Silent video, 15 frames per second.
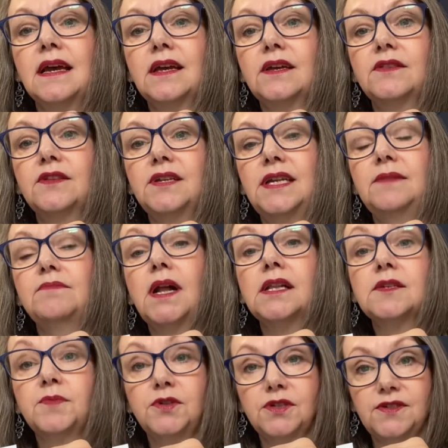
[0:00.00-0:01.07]
in
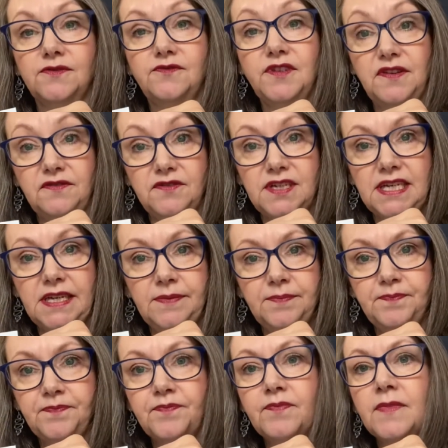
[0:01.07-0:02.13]
multiples of 50.
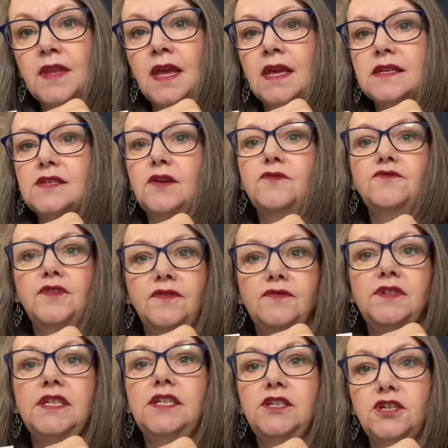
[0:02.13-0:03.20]
So
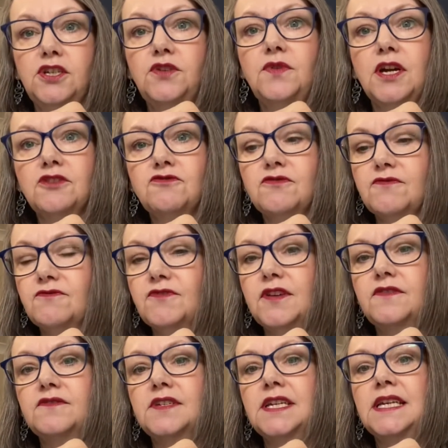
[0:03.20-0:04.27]
50 to
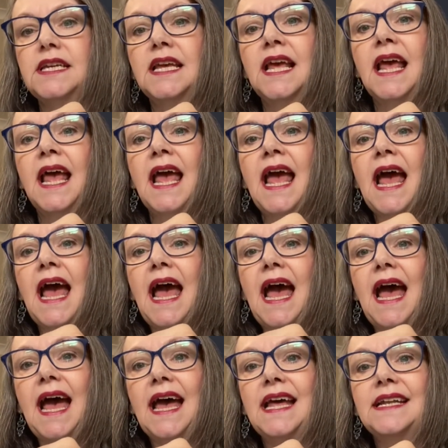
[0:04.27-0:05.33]
250.
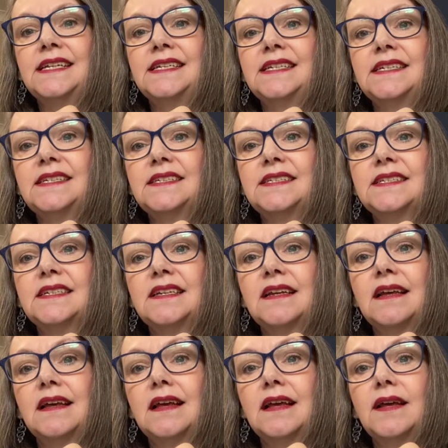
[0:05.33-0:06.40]
And
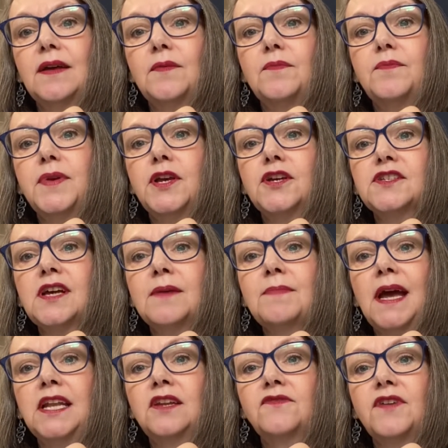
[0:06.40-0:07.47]
because I
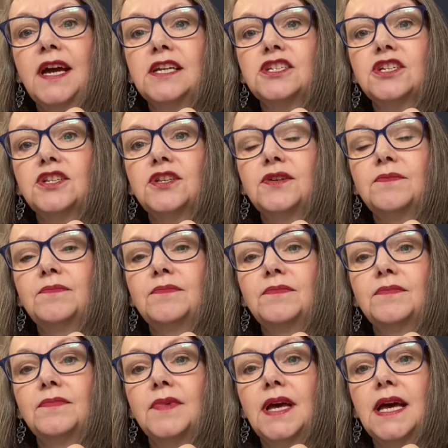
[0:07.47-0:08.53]
manufacture them
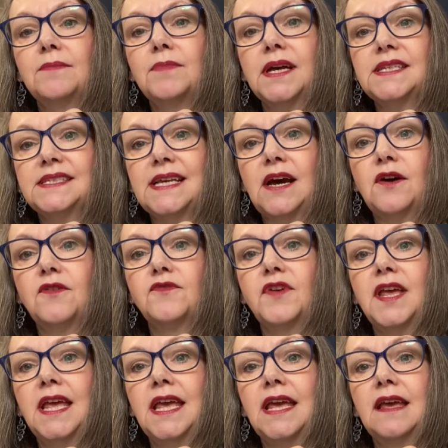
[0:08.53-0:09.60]
myself
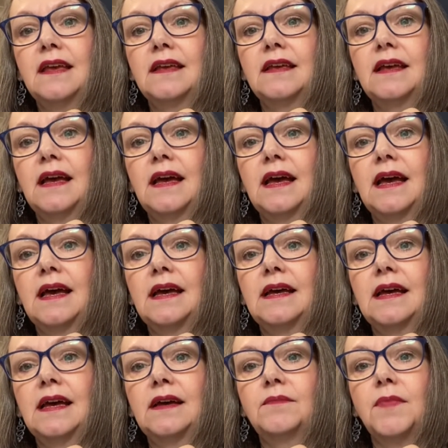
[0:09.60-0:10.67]
here
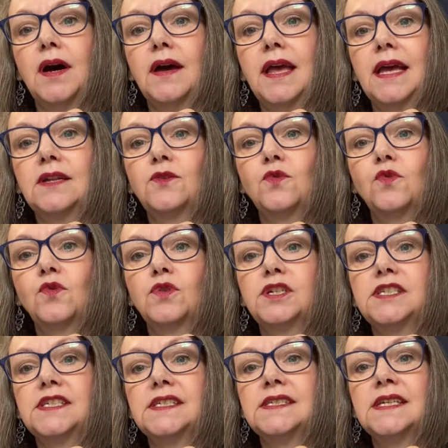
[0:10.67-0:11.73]
at my
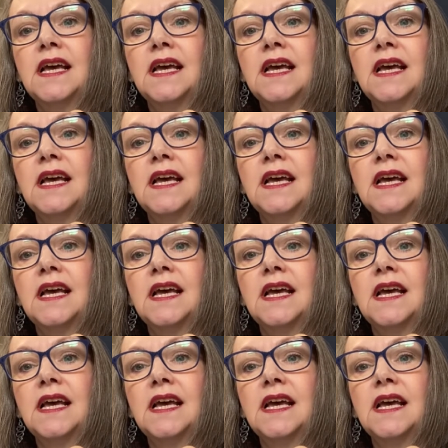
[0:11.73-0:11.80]
headquarters,